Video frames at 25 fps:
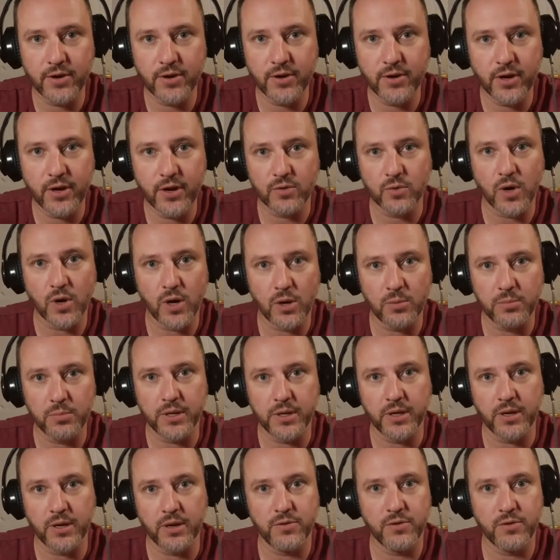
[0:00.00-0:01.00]

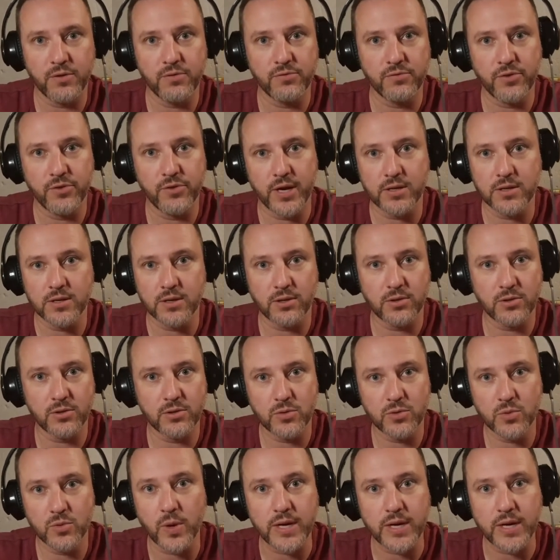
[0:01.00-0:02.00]
overwhelming if you've read
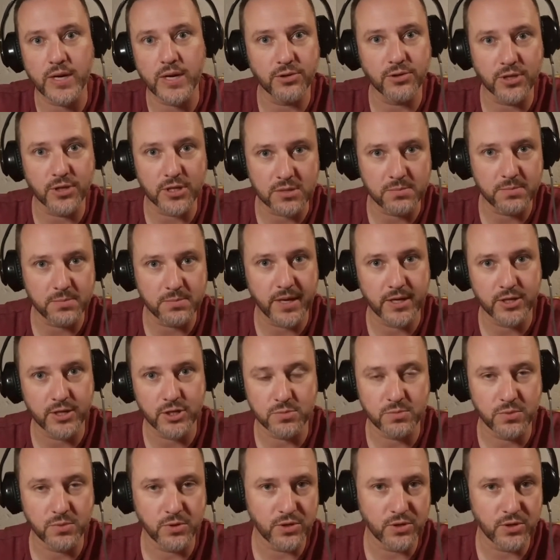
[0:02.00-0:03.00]
20 or 30
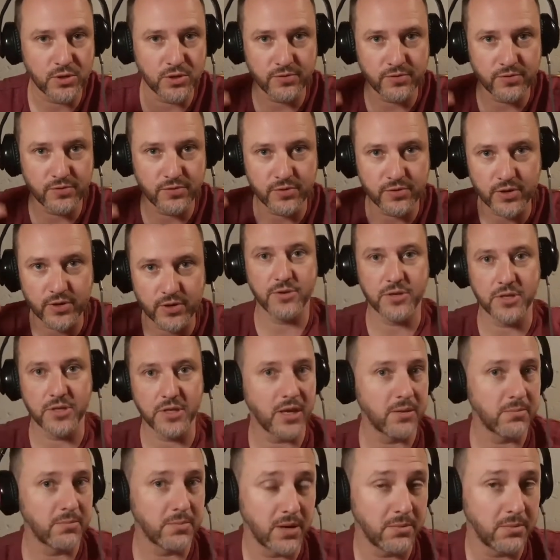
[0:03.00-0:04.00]
pages, because you've already covered
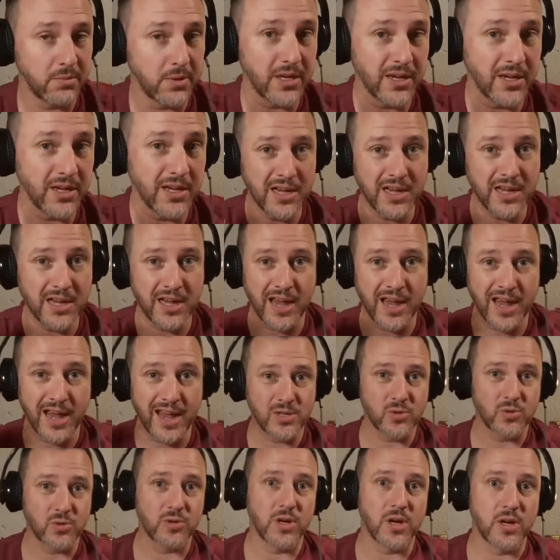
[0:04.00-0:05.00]
then maybe
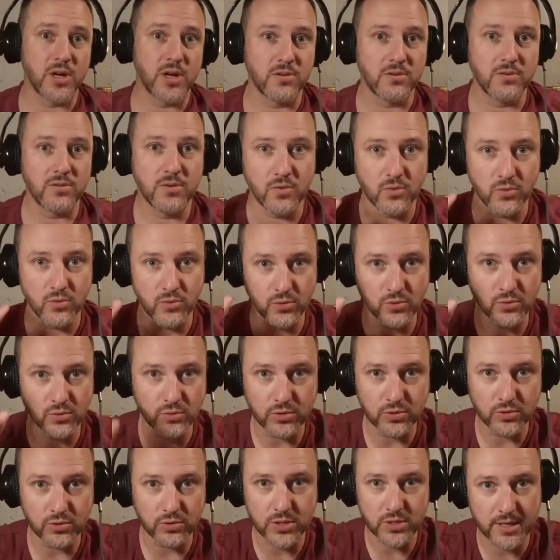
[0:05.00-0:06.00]
8 or 9
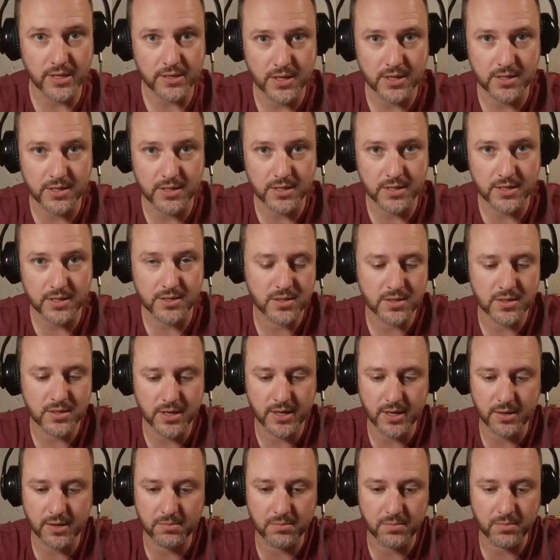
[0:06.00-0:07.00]
rules as
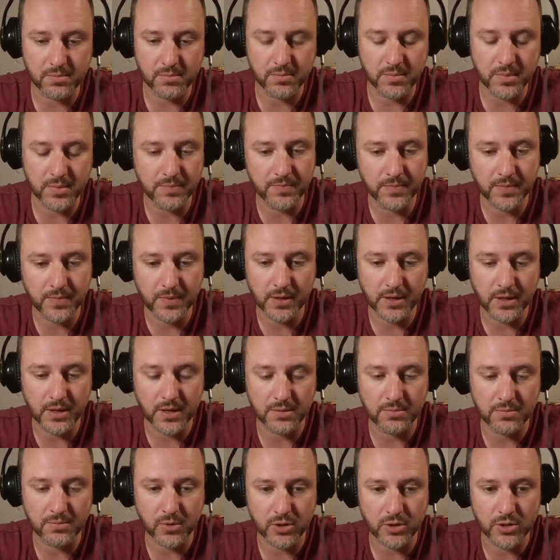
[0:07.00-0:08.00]

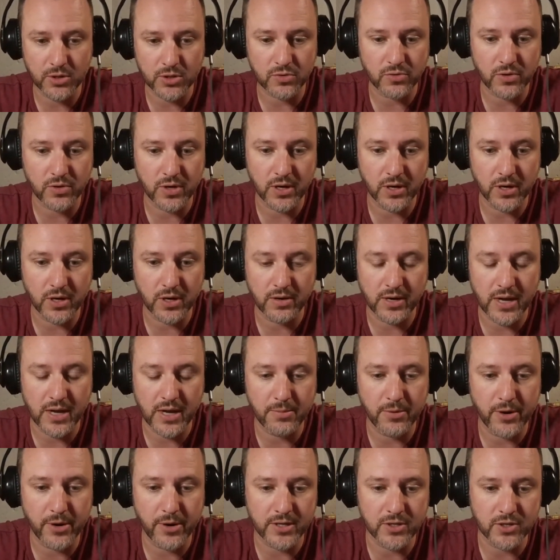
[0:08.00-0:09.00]
Marnus
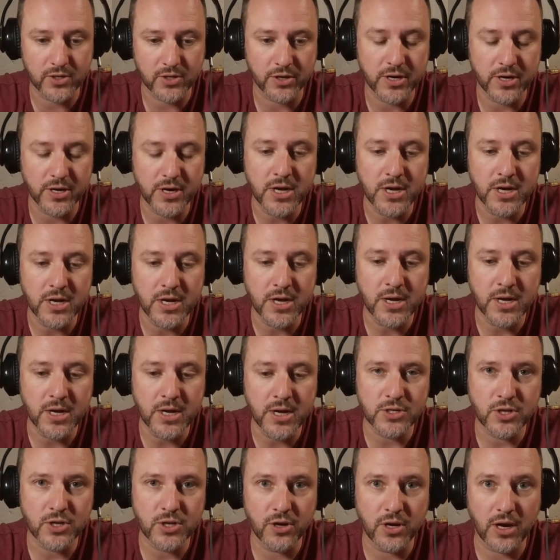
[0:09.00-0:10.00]
elaborates on.
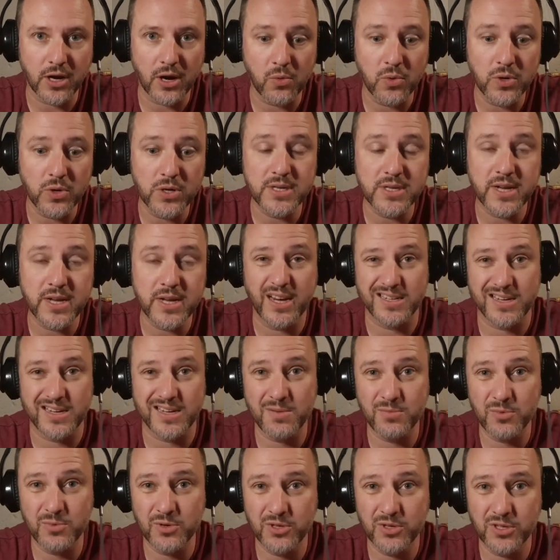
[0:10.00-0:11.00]
So I would take
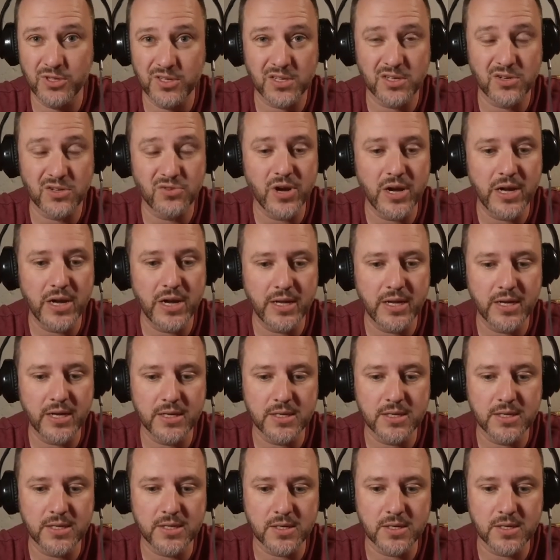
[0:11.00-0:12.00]
time with this. It really
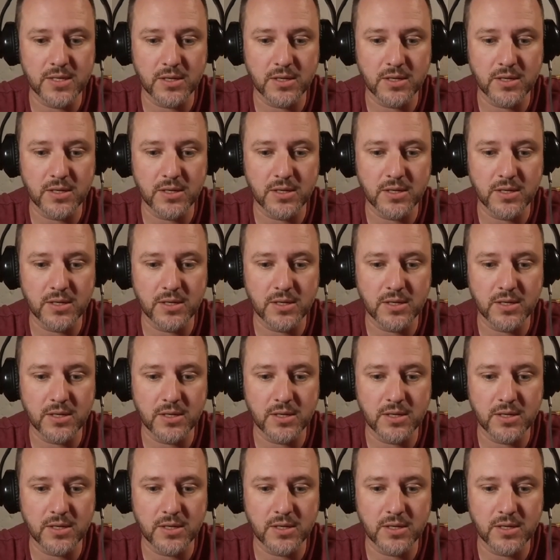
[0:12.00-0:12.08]
is